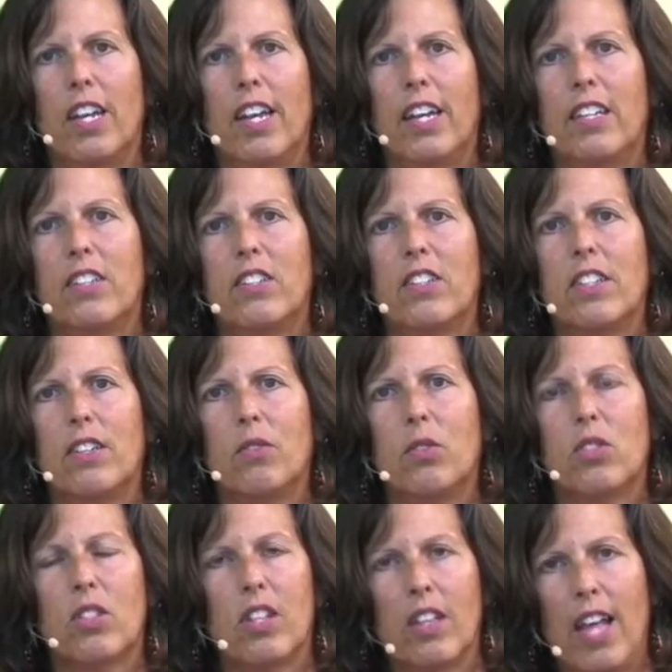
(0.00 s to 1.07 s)
and it
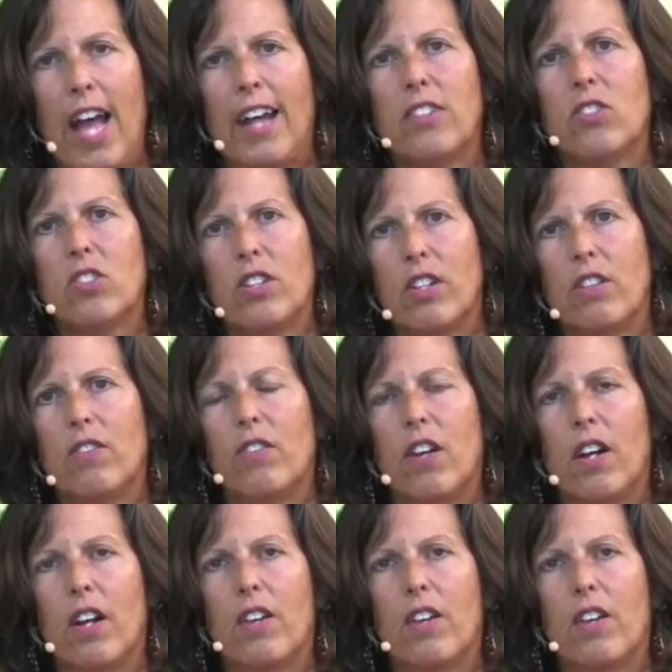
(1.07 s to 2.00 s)
was the last of